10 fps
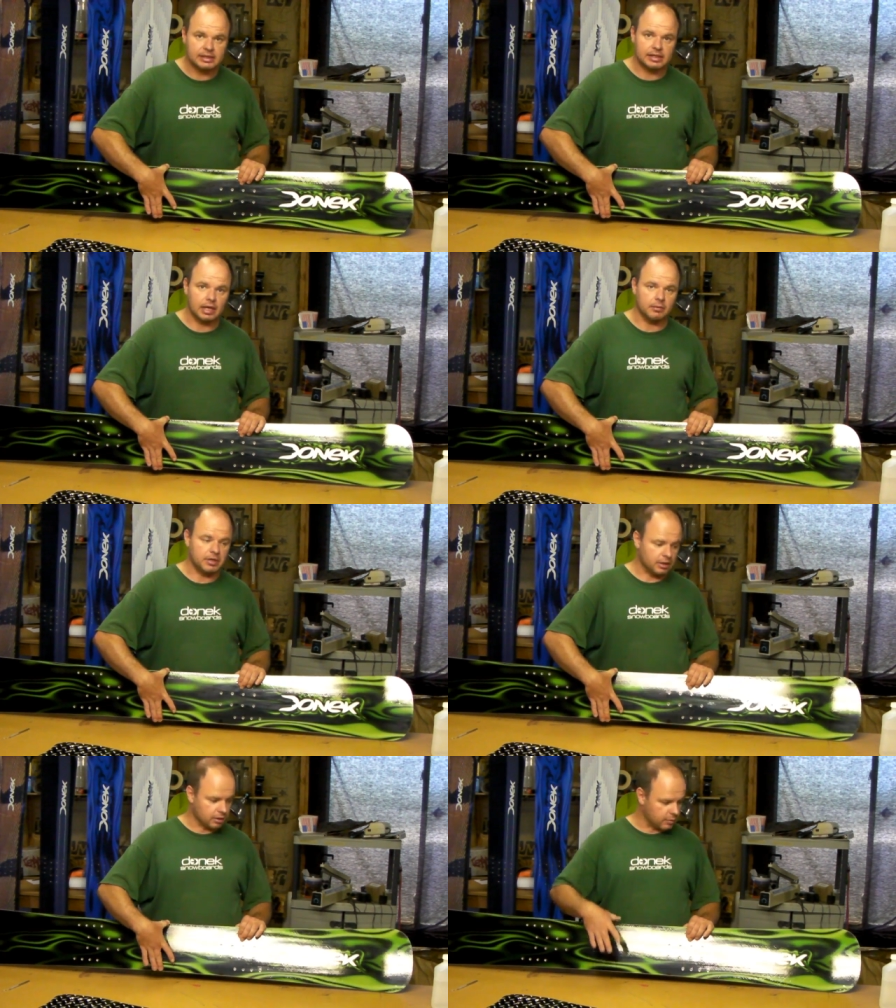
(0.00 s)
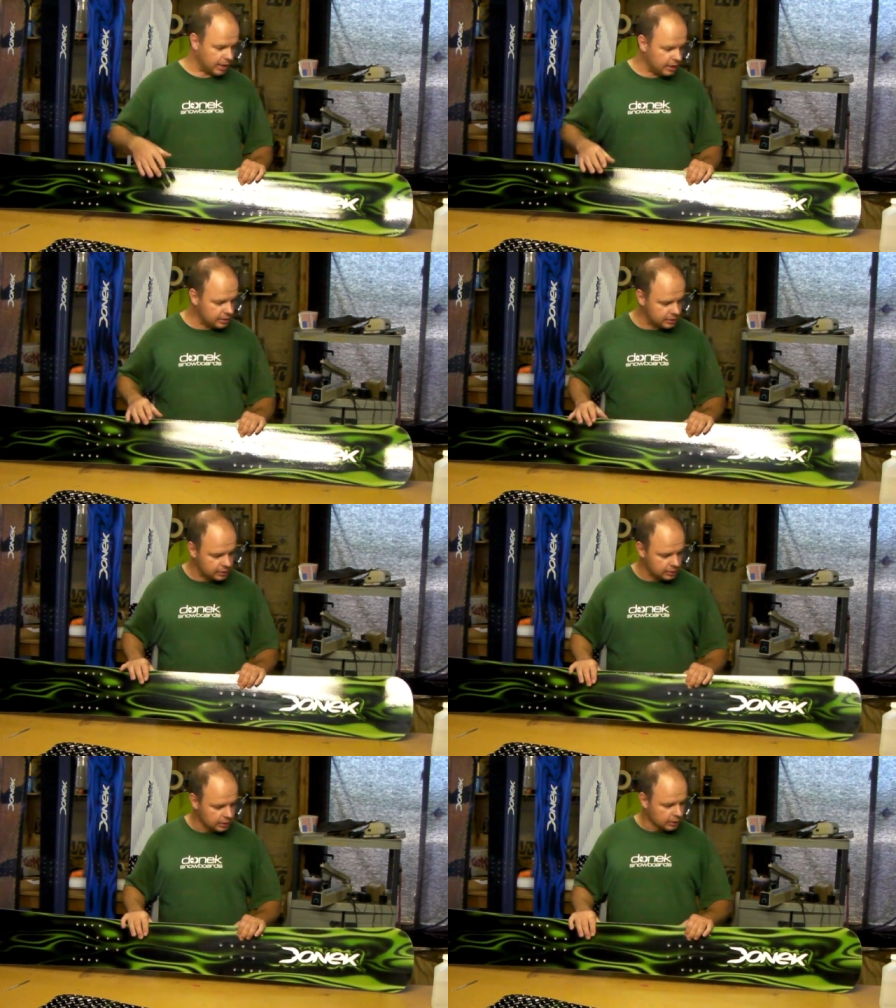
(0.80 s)
centimeter
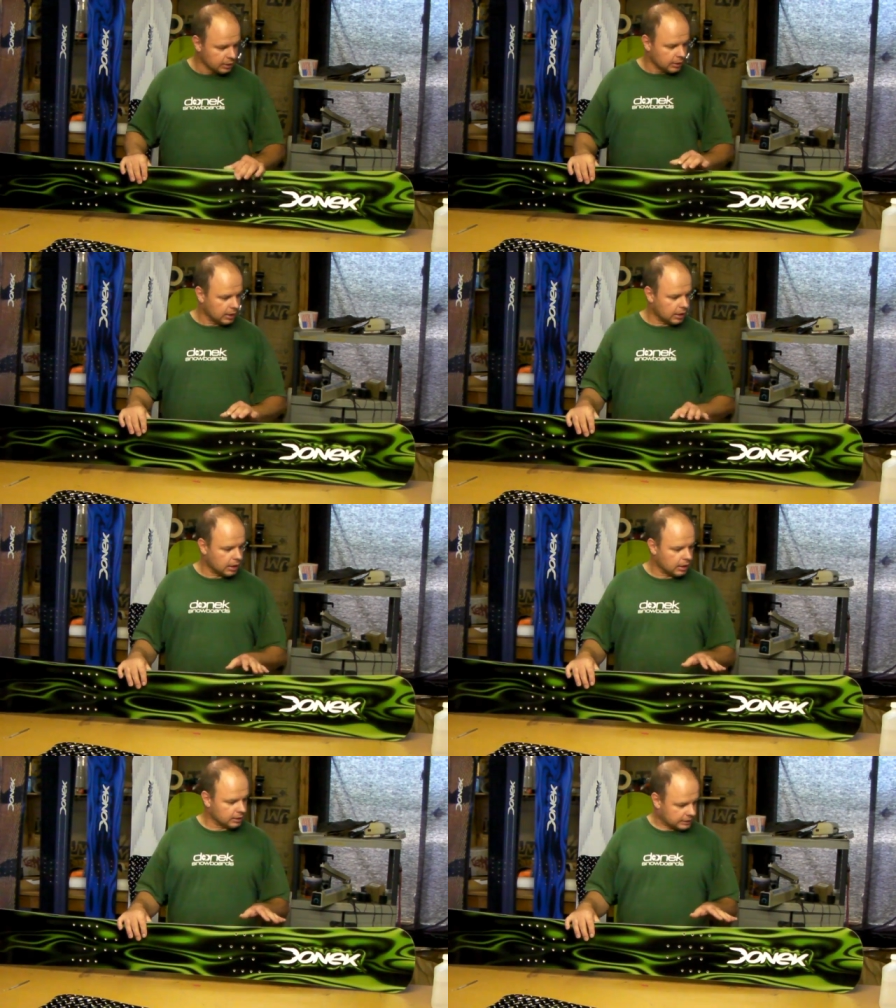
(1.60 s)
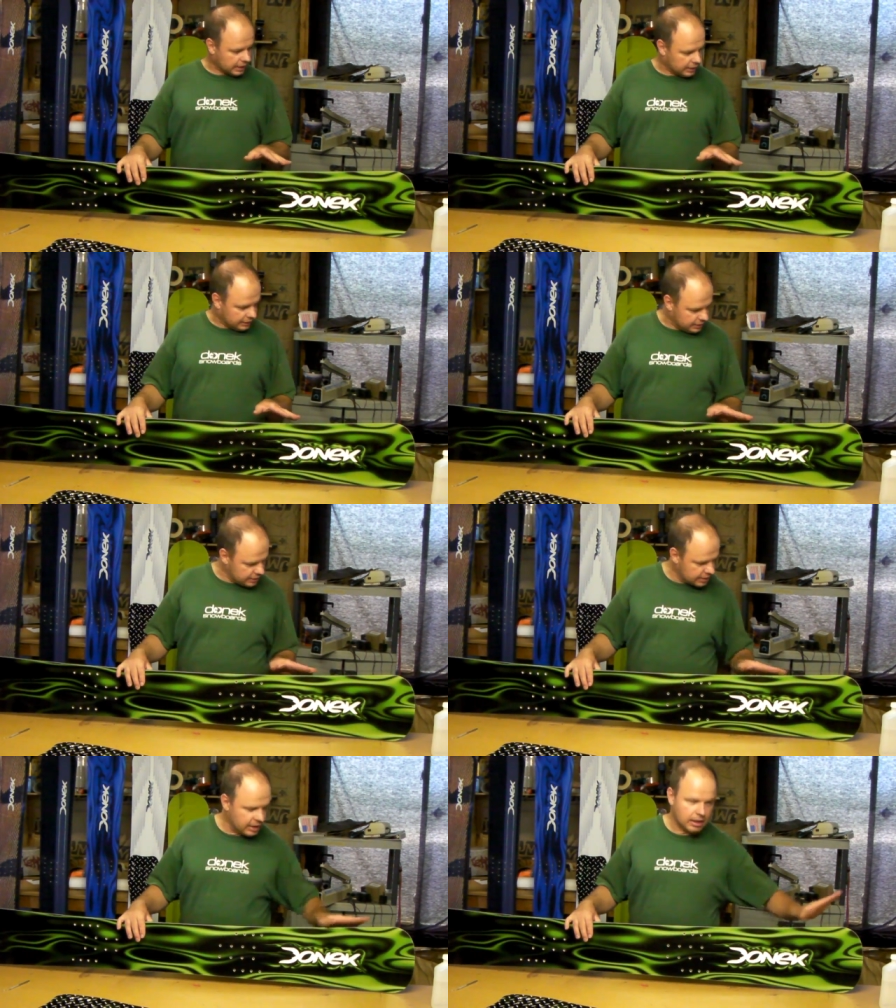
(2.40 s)
waist. It's got
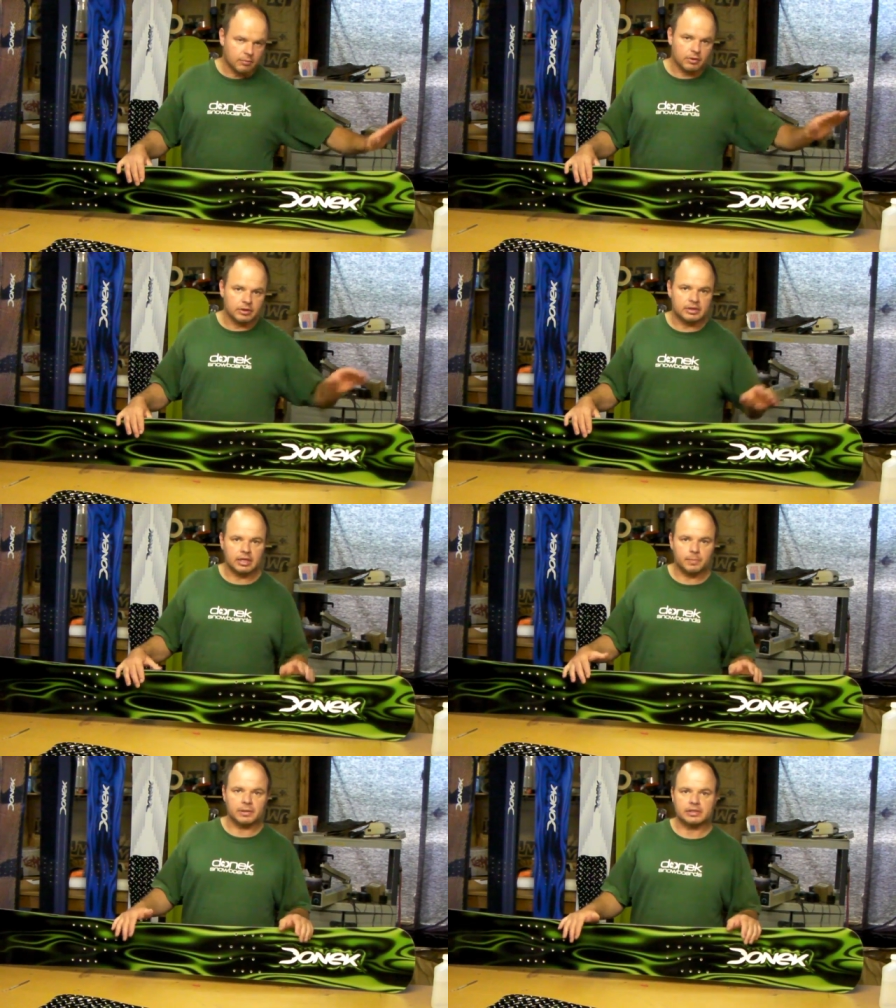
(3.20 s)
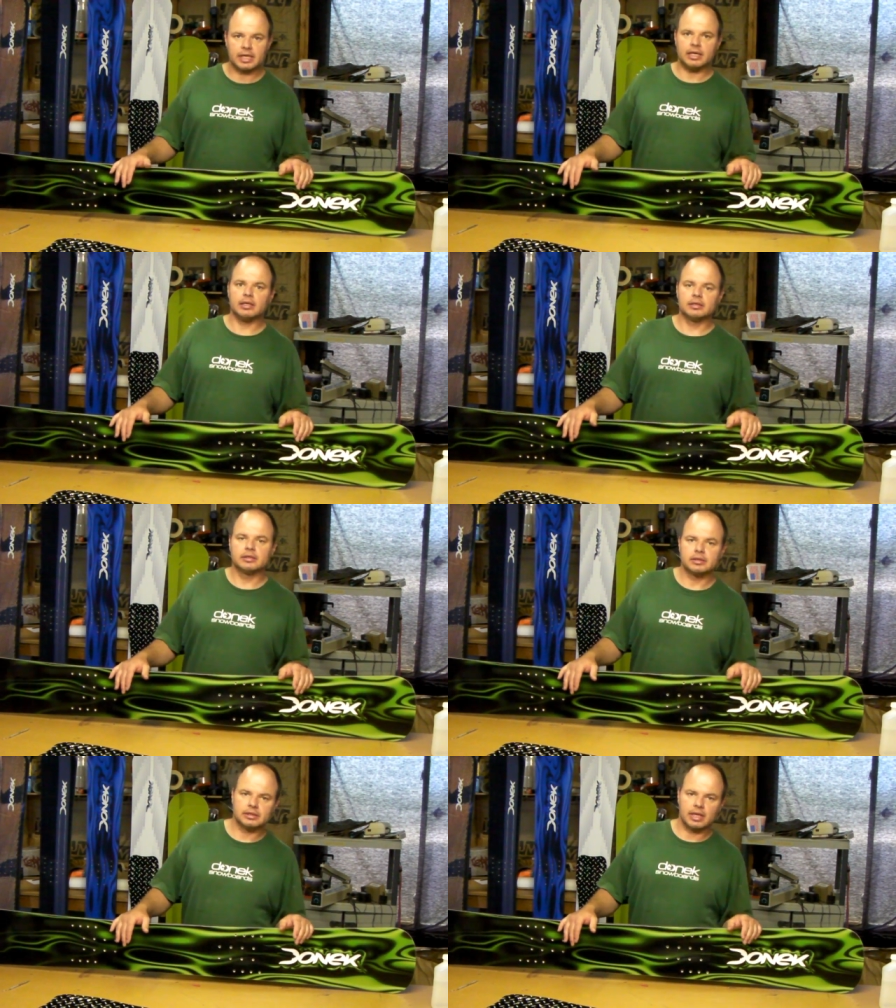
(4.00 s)
decambered tip and tails,
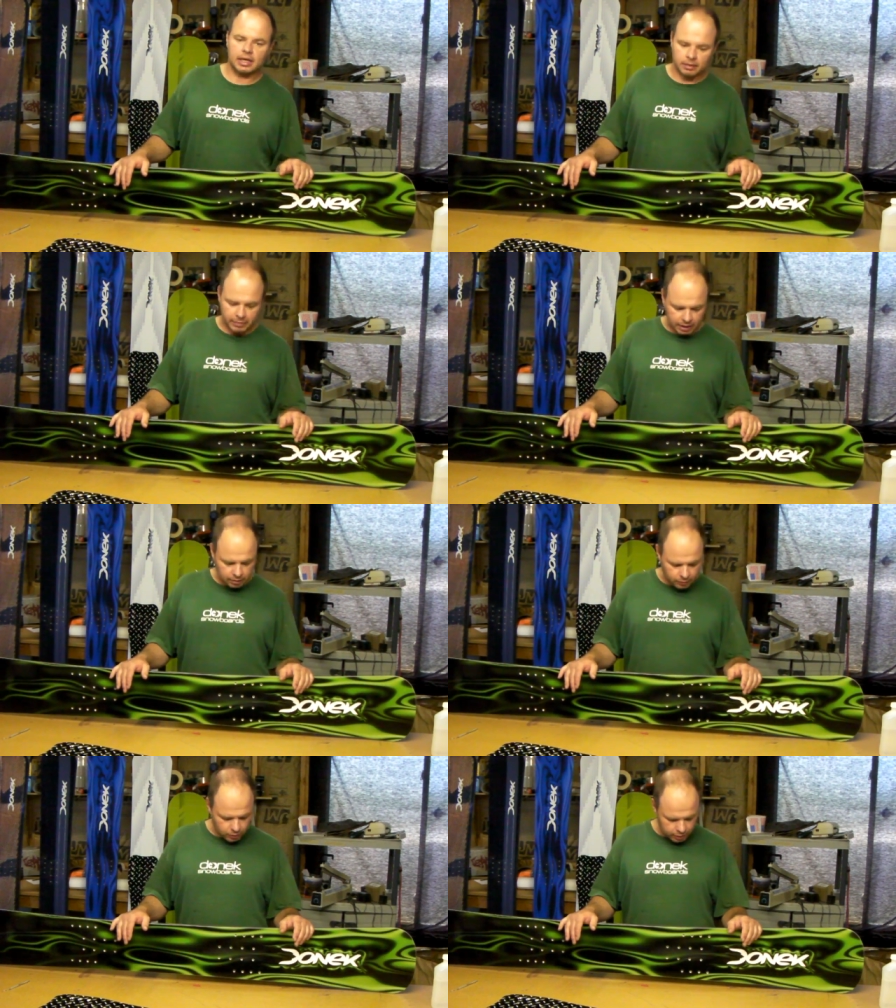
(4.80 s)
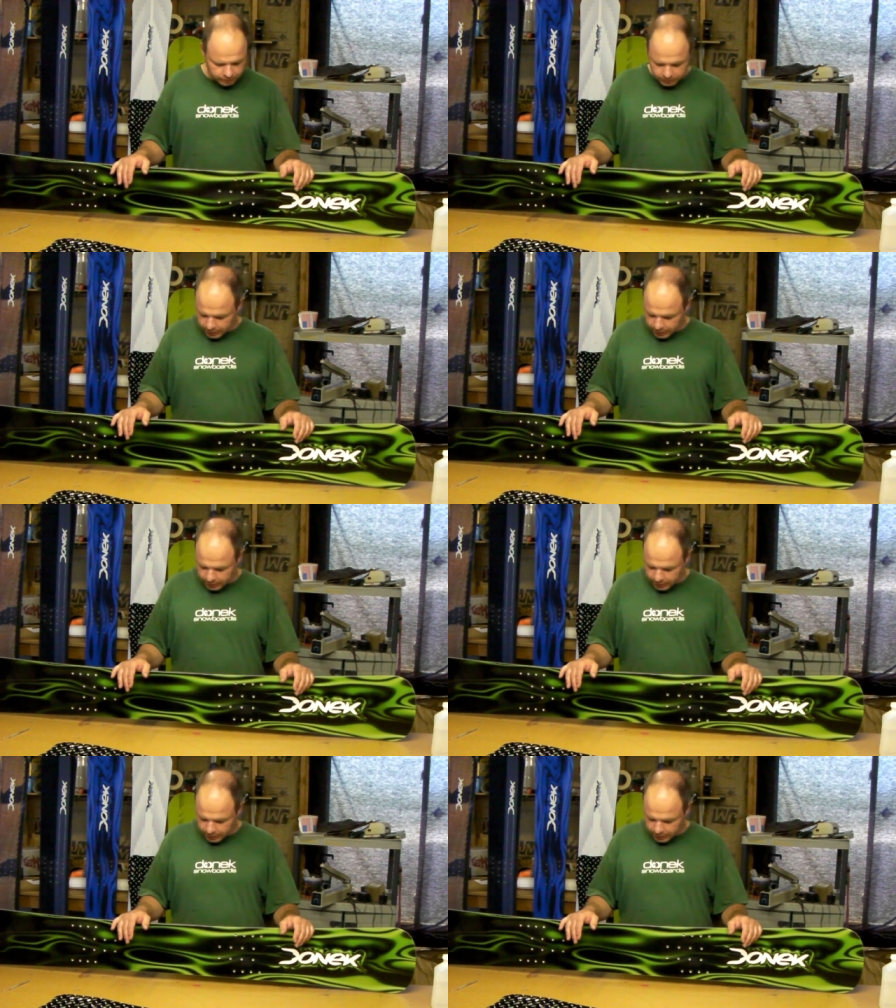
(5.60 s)
just like a metal board,